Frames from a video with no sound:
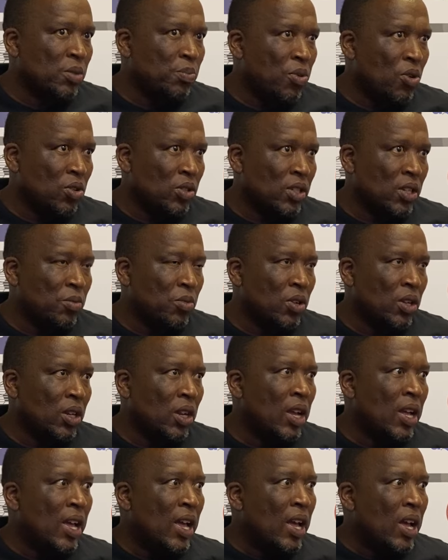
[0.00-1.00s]
possible.
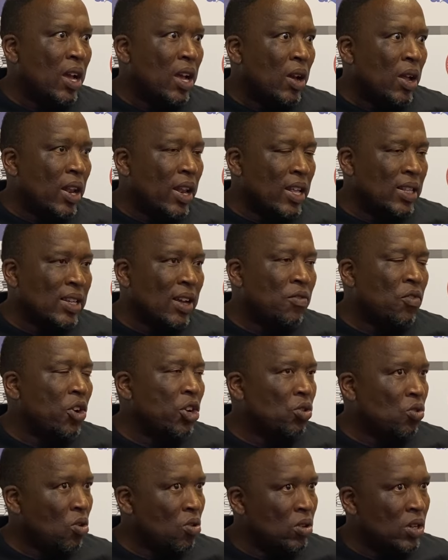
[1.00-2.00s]
Let's
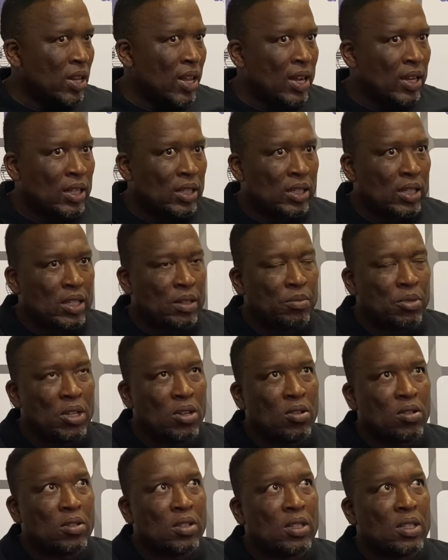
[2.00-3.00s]
avoid contact,
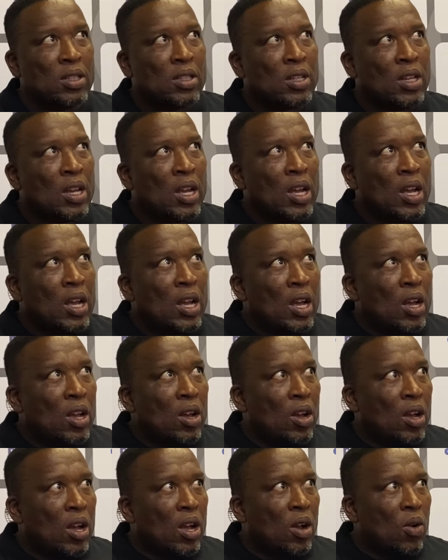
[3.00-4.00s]
because
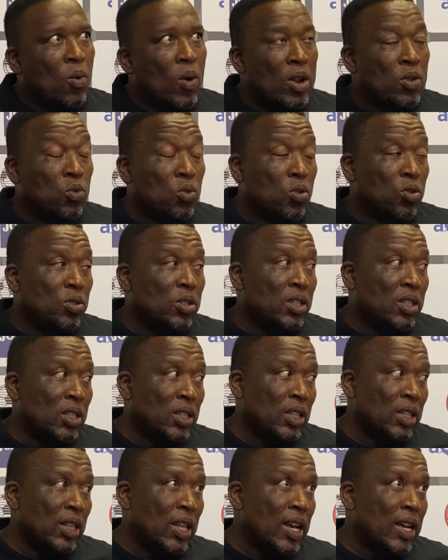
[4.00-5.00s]
one could
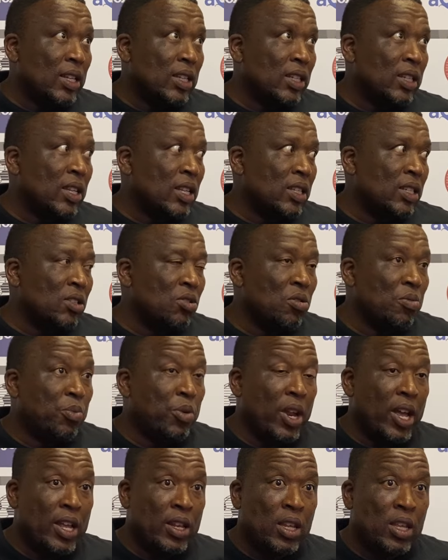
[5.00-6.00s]
see that there's no
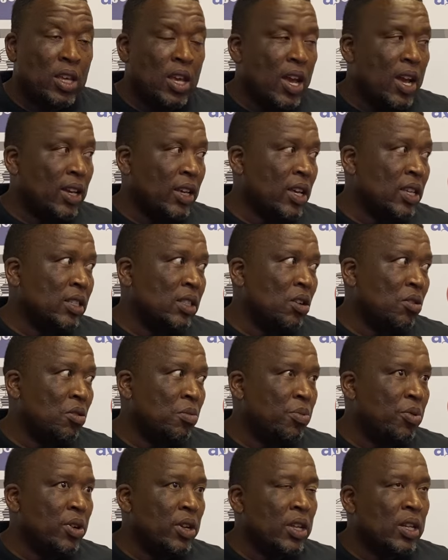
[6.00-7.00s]
plan here against the
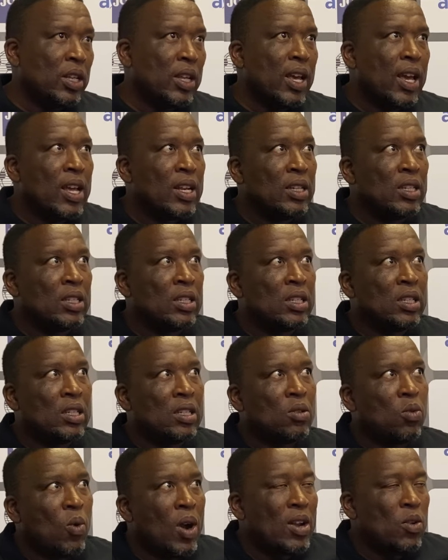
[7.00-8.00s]
opponent. And
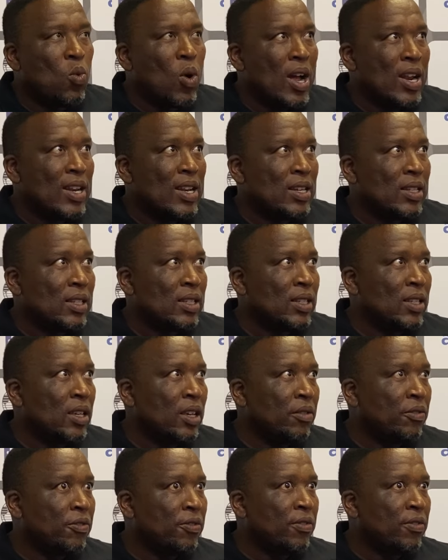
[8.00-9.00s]
one wonders if